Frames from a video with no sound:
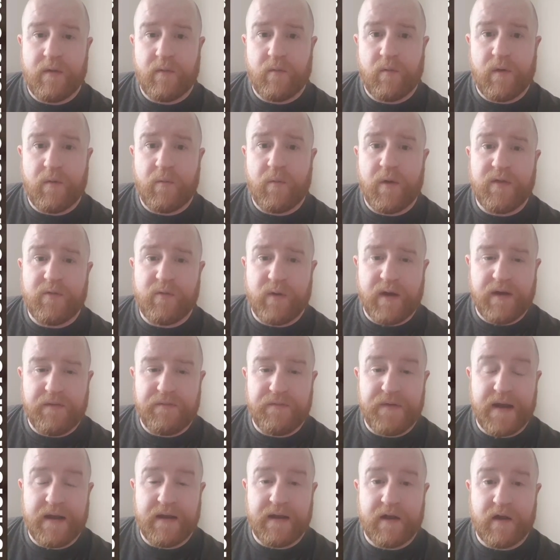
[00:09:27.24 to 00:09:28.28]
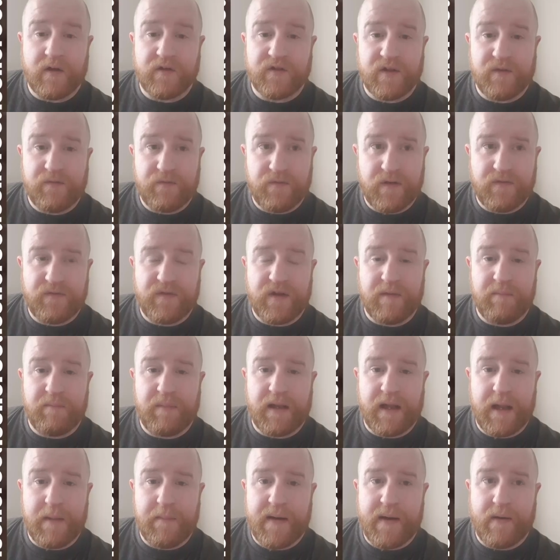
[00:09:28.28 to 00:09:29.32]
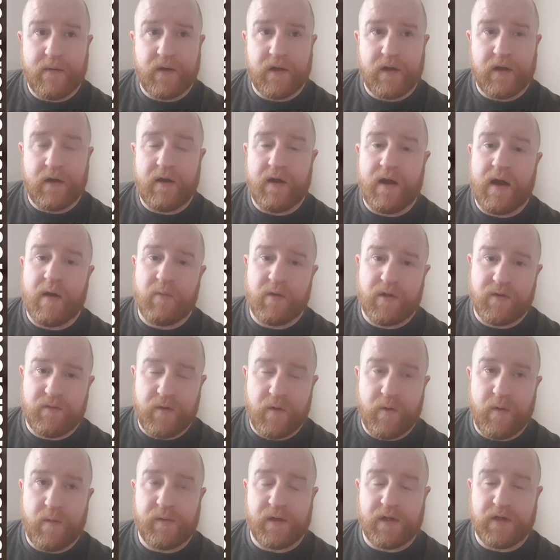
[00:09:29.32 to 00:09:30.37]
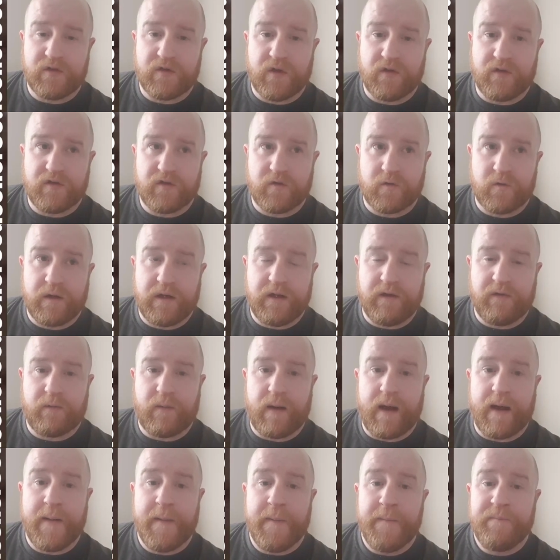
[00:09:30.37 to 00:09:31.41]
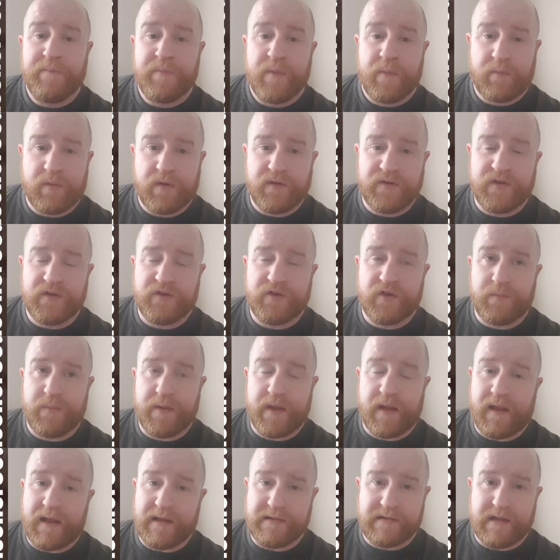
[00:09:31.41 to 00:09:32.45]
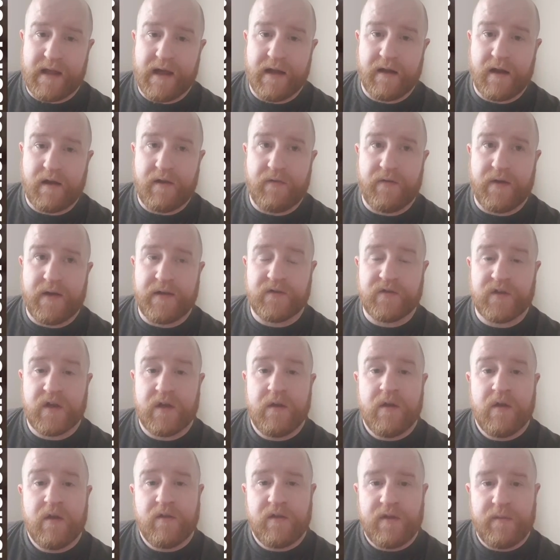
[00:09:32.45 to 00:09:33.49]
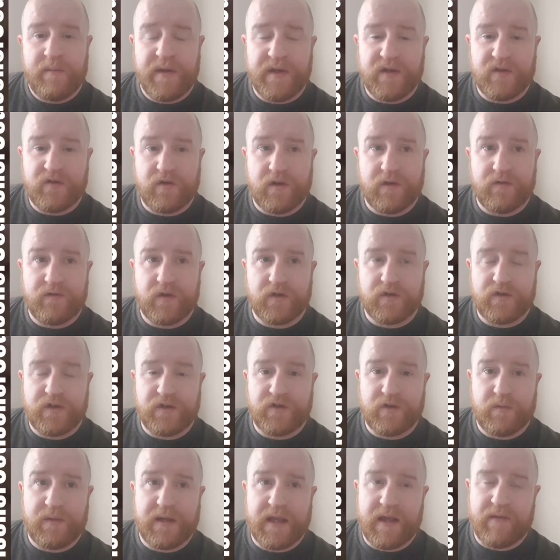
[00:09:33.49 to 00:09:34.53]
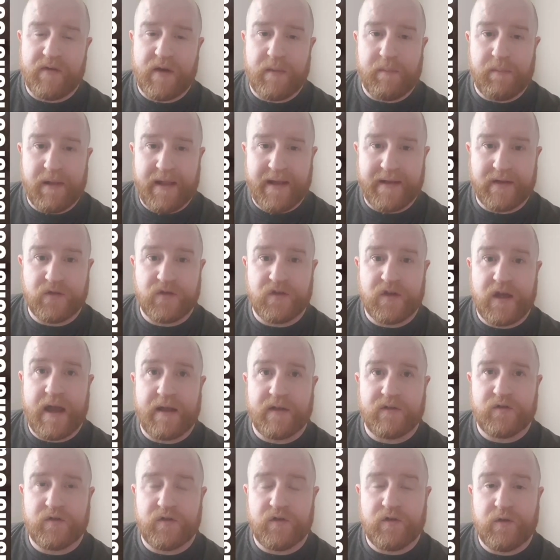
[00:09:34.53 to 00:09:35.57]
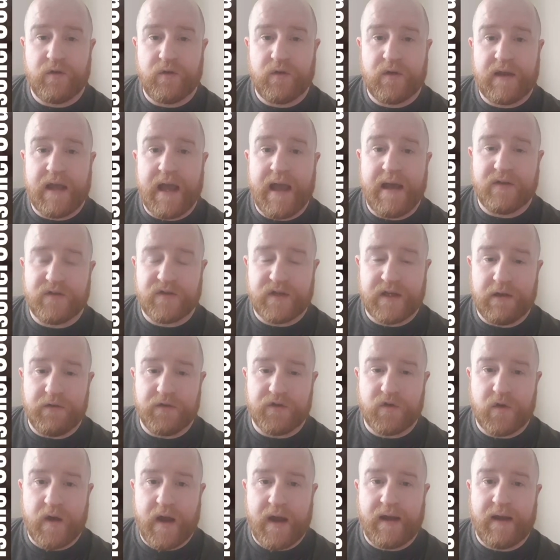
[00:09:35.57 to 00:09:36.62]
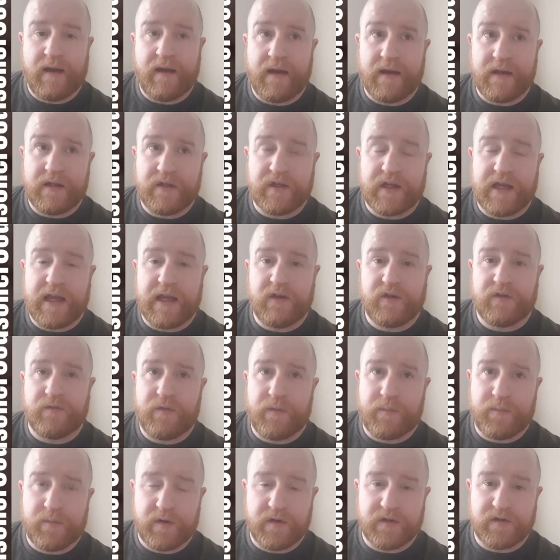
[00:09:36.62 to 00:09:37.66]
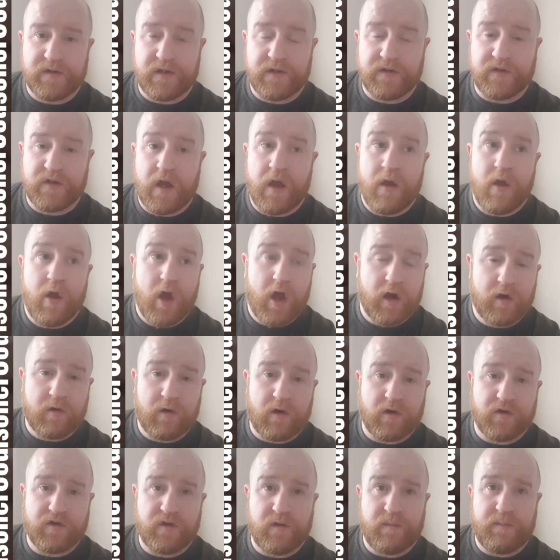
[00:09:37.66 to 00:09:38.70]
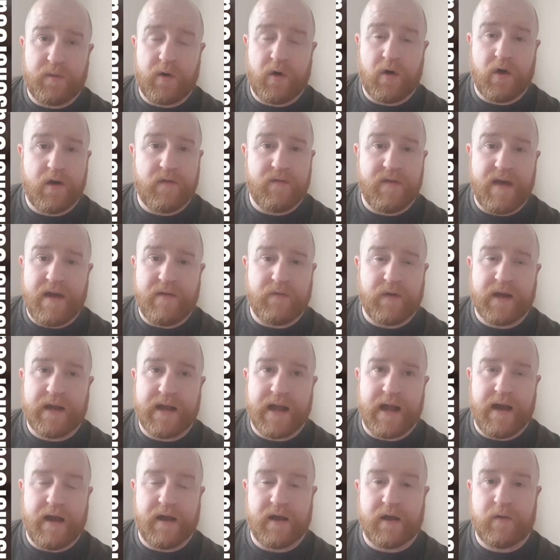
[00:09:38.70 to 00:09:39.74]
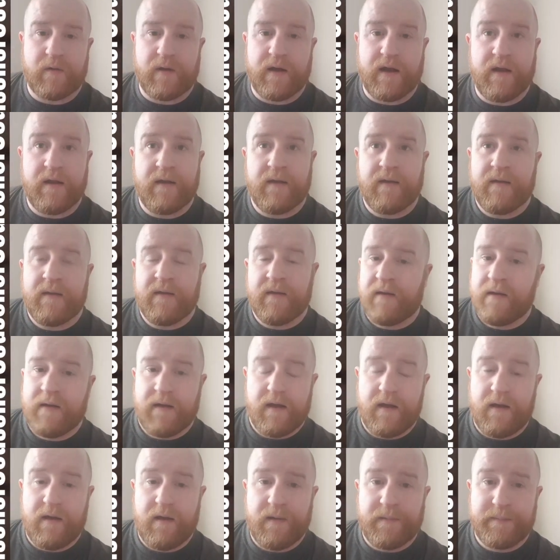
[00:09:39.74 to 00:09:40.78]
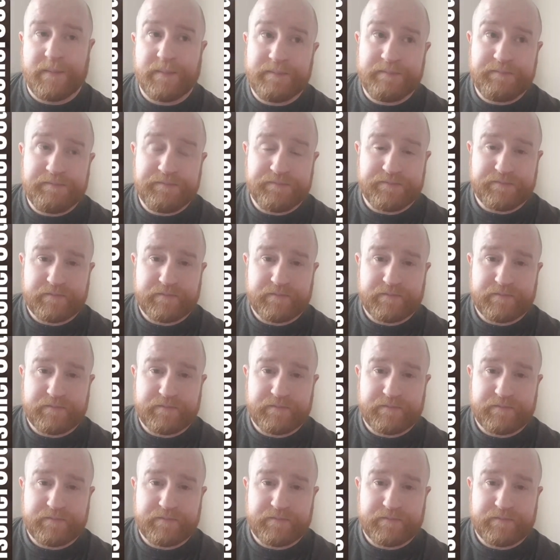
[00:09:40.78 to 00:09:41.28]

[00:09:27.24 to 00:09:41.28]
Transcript: with reoffending costing £15 billion a year and with fewer police on the streets, right, prison should be the last line of defence. The Ministry of Justice should be given a blank cheque to get skills training and education for prisoners across the board of every category, to